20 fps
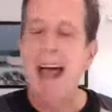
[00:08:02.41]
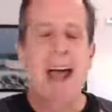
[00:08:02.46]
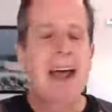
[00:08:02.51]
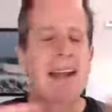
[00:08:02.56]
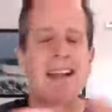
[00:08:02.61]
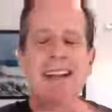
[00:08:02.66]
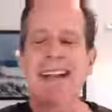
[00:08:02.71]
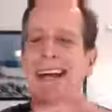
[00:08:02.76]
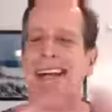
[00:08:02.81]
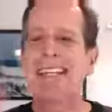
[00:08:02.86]

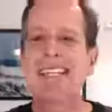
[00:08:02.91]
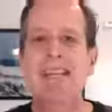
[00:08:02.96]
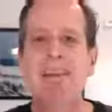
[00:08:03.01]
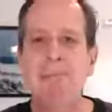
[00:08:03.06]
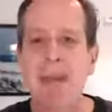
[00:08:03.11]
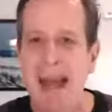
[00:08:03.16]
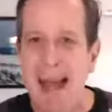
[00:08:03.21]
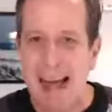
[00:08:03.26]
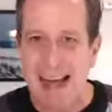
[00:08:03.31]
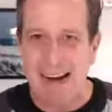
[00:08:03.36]
Doesn't
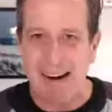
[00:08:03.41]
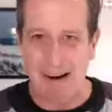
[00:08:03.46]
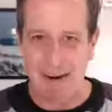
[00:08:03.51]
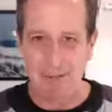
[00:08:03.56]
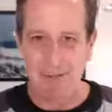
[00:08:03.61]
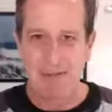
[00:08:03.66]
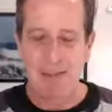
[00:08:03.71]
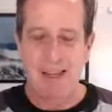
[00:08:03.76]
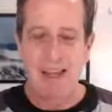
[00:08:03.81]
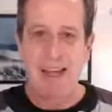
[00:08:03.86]
matter.
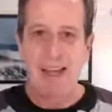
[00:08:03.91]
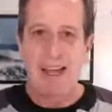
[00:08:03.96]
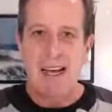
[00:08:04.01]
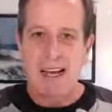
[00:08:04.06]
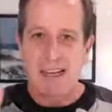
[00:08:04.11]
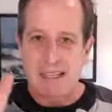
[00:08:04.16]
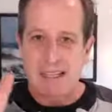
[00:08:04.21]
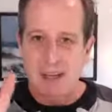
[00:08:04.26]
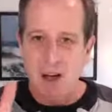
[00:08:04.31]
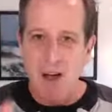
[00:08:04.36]

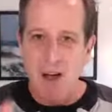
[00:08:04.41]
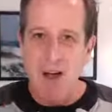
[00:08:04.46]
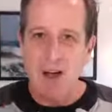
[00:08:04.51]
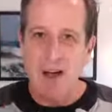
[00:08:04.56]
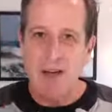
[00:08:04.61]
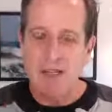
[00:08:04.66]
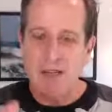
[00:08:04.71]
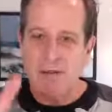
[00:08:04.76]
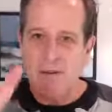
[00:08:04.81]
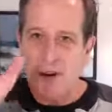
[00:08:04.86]
As long as
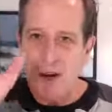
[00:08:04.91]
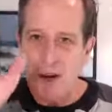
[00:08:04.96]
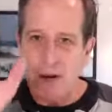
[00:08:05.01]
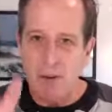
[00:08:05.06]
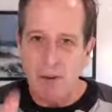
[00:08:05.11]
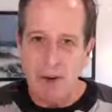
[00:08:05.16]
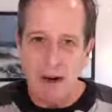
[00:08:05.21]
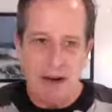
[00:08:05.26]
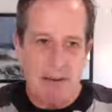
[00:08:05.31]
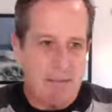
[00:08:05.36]
you've got a
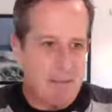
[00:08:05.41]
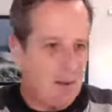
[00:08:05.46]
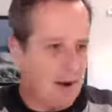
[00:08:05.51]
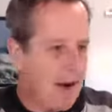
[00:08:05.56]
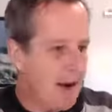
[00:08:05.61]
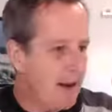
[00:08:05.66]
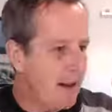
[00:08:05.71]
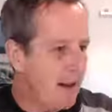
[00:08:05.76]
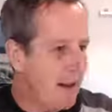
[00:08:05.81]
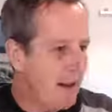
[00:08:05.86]
right brain
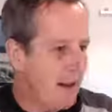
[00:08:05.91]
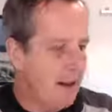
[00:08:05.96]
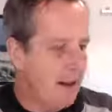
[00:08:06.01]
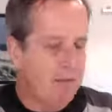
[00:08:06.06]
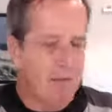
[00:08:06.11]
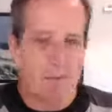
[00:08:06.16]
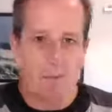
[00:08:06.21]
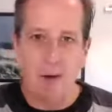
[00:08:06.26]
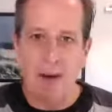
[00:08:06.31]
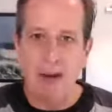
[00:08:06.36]
and a left
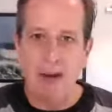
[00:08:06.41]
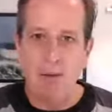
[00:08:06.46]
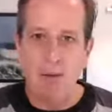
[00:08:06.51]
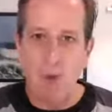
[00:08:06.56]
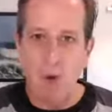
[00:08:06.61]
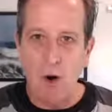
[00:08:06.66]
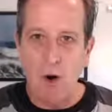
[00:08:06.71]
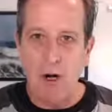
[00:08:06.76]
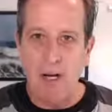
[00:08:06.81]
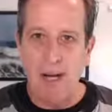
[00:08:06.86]
brain
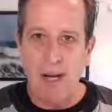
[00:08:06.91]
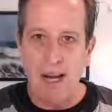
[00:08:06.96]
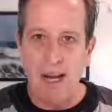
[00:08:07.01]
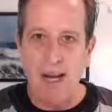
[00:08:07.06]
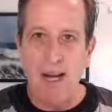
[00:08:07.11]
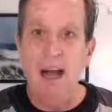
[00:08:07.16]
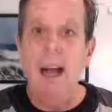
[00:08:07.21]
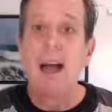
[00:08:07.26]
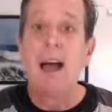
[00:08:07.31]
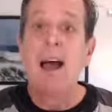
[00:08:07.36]
working,
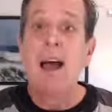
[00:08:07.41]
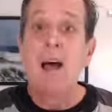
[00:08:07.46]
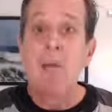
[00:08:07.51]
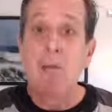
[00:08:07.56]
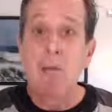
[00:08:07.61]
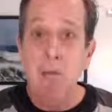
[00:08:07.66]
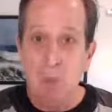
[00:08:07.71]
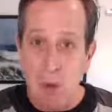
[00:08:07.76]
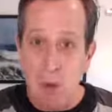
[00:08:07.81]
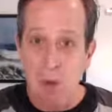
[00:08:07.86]

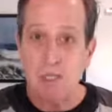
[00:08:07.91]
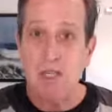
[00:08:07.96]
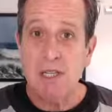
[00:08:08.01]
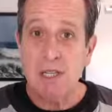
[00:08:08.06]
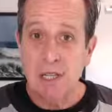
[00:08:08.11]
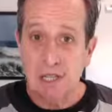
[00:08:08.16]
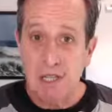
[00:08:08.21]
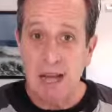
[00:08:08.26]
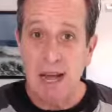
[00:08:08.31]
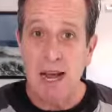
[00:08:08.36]
most of the
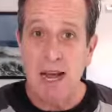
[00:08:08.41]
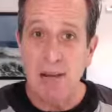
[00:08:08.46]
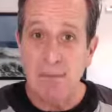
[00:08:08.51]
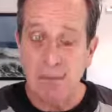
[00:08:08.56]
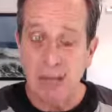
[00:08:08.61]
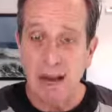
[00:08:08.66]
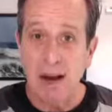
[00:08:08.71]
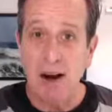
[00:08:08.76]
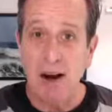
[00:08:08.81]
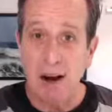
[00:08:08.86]
time
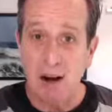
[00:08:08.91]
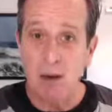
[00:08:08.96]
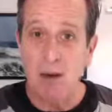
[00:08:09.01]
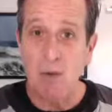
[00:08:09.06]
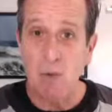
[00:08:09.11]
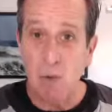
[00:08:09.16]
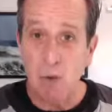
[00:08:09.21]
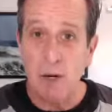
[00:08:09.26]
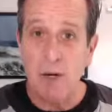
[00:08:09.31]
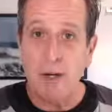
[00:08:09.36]
they aren't
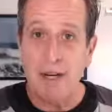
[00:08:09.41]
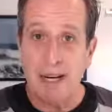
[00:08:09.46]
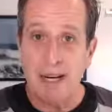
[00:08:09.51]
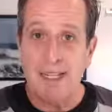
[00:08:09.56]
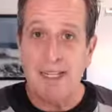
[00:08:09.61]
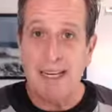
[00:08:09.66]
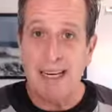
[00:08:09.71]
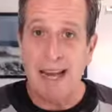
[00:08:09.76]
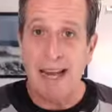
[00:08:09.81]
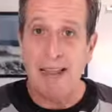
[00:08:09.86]
working
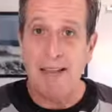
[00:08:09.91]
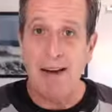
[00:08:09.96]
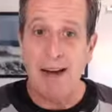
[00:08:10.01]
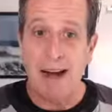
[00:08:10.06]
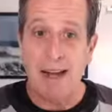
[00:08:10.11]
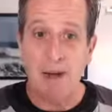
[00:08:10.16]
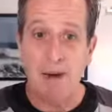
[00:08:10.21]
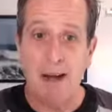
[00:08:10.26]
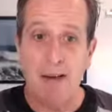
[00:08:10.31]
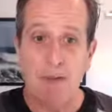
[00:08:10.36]
together and
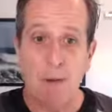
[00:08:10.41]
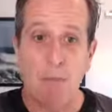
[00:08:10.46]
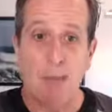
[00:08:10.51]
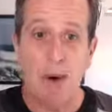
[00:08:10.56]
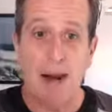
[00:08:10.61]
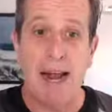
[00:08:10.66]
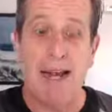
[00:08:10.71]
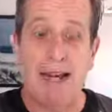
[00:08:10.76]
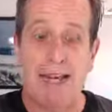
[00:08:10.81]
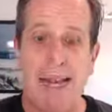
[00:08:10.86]
you have a
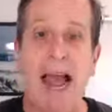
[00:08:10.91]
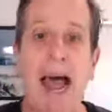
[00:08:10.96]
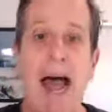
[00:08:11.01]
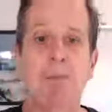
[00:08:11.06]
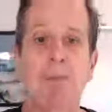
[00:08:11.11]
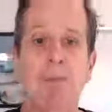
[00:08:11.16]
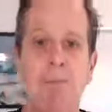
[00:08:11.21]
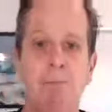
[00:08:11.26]
brand gap.